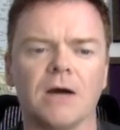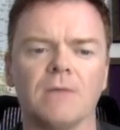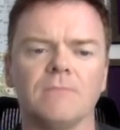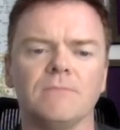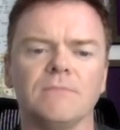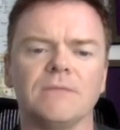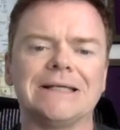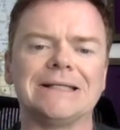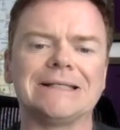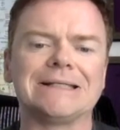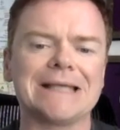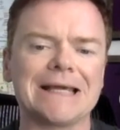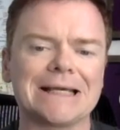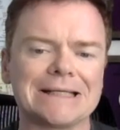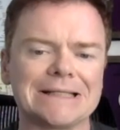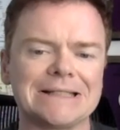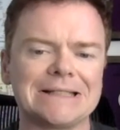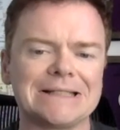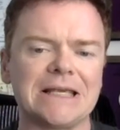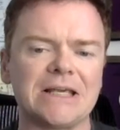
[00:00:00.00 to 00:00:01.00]
His
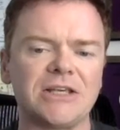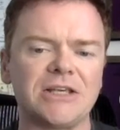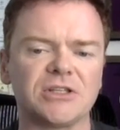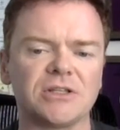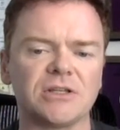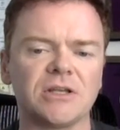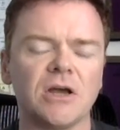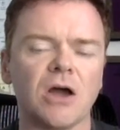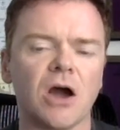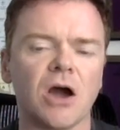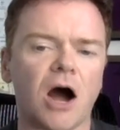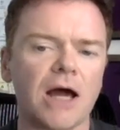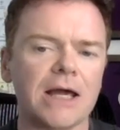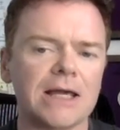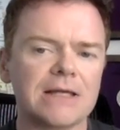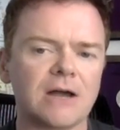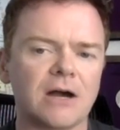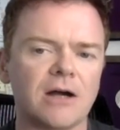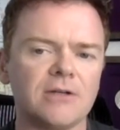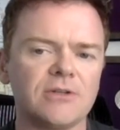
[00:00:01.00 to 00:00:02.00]
second season,
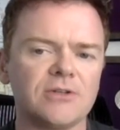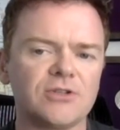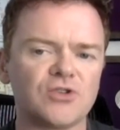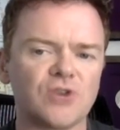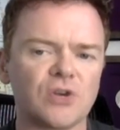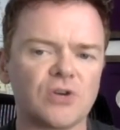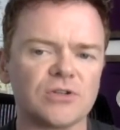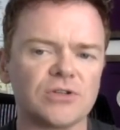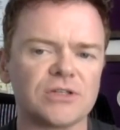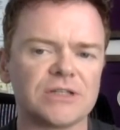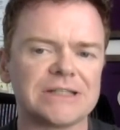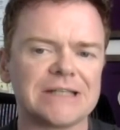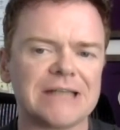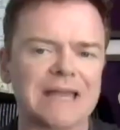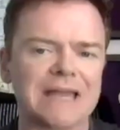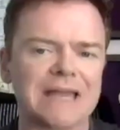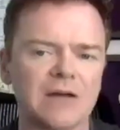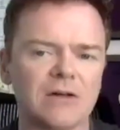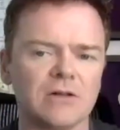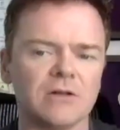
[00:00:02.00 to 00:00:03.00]
I struggled to
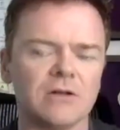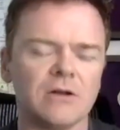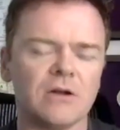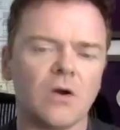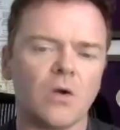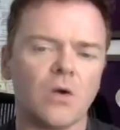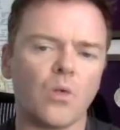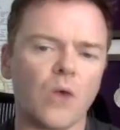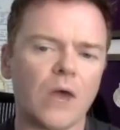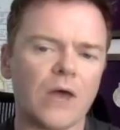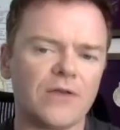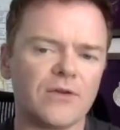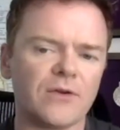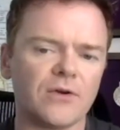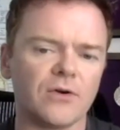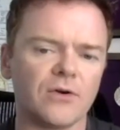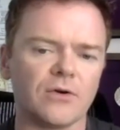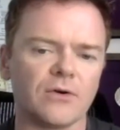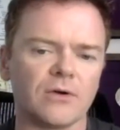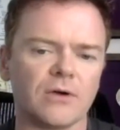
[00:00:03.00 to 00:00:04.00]
tell
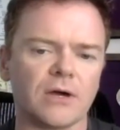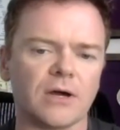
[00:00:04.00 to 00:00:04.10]
whether